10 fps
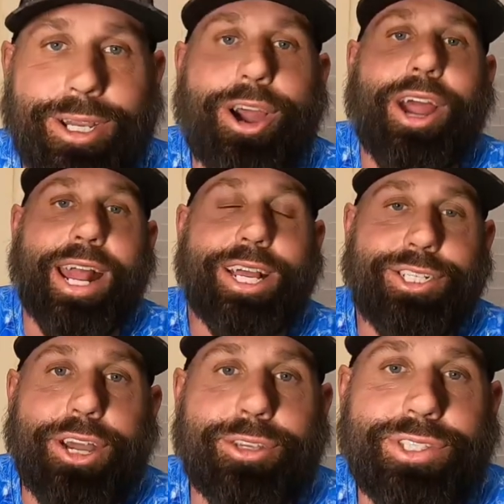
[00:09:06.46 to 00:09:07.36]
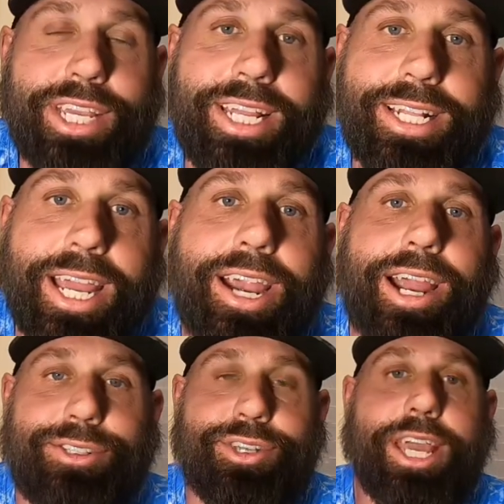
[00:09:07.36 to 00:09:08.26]
All right, as y'all seen
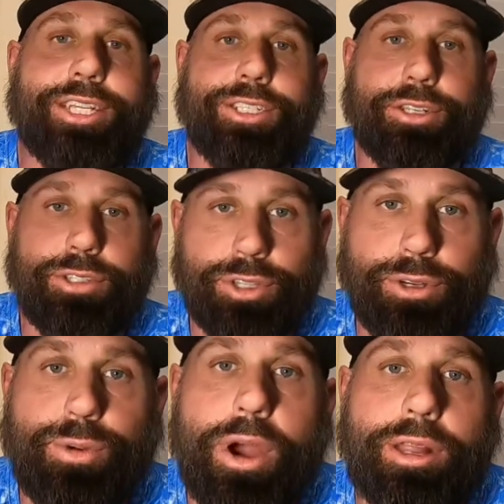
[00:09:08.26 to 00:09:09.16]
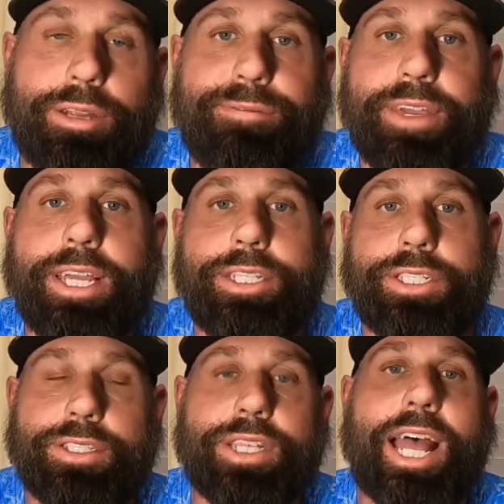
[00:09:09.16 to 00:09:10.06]
there, after catching those two quality
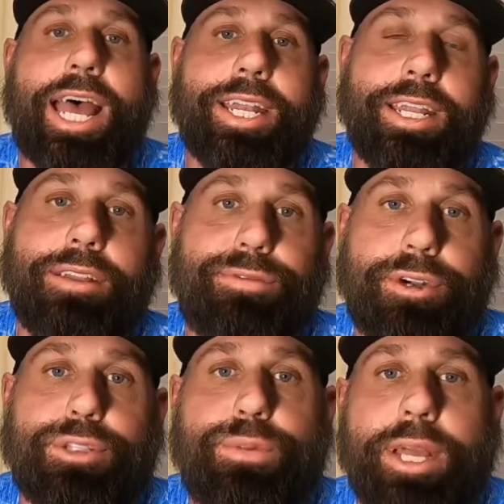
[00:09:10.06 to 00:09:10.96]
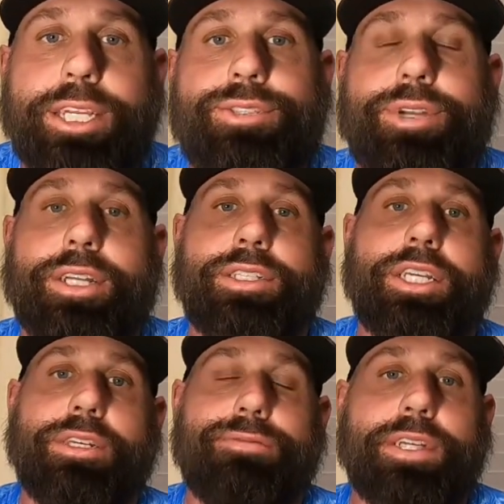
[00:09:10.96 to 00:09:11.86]
fish and sliding into first place around
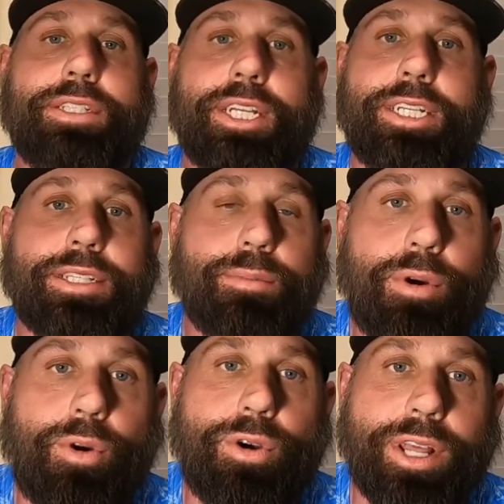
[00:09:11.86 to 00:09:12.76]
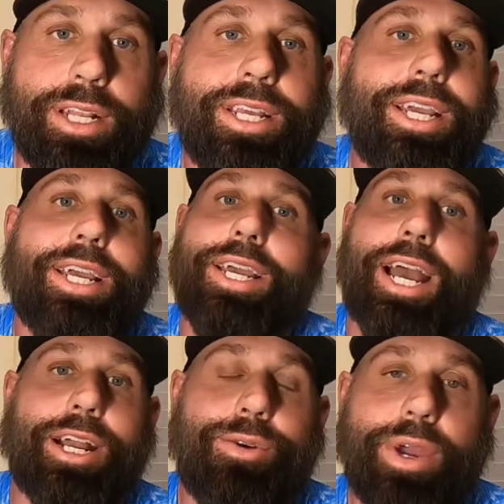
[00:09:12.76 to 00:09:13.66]
10, 15 in the morning,
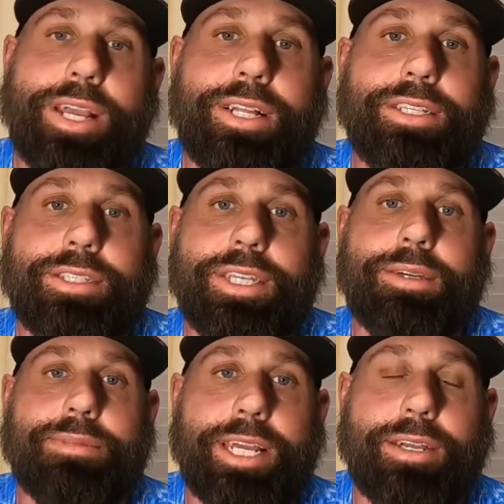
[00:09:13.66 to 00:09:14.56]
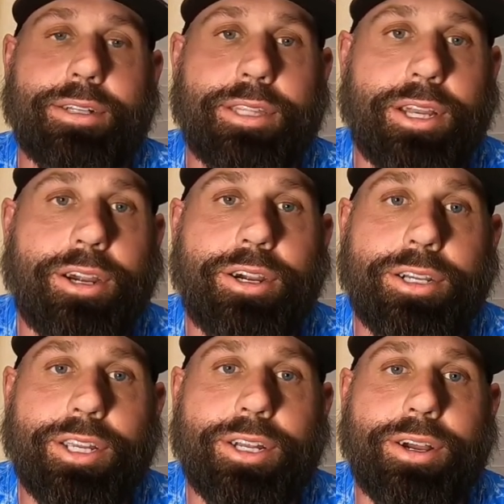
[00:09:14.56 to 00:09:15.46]
I quickly slipped down to
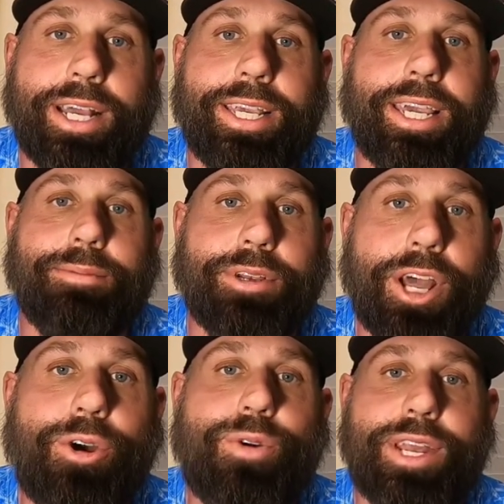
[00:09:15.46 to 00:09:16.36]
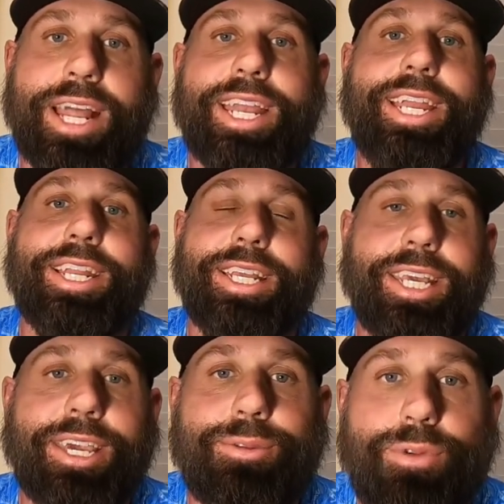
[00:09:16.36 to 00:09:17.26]
third. You know, I kept knowing I needed to
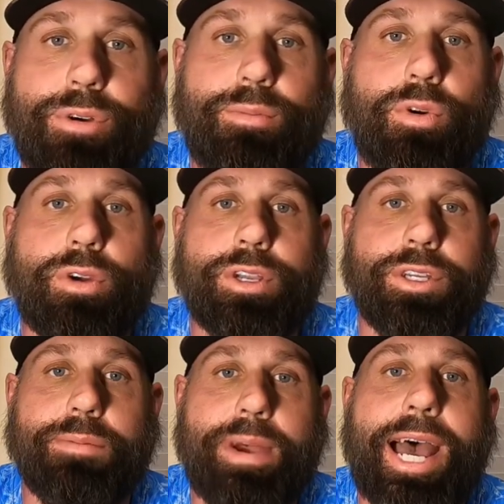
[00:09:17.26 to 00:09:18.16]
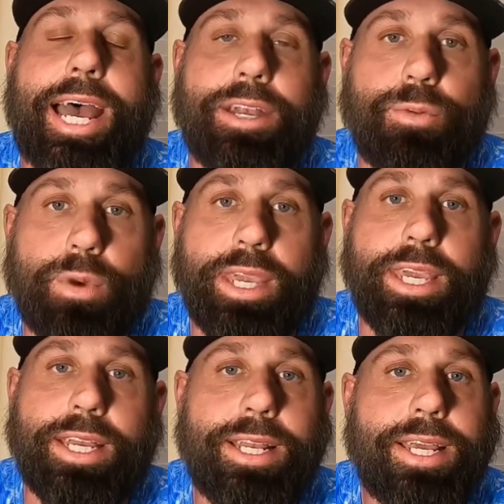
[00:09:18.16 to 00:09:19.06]
get one more good bite to
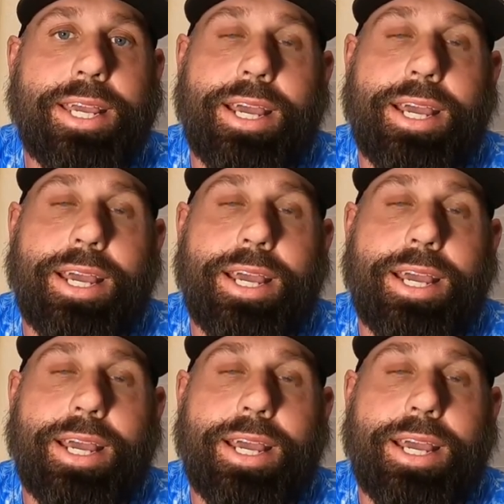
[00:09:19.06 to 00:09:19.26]
win.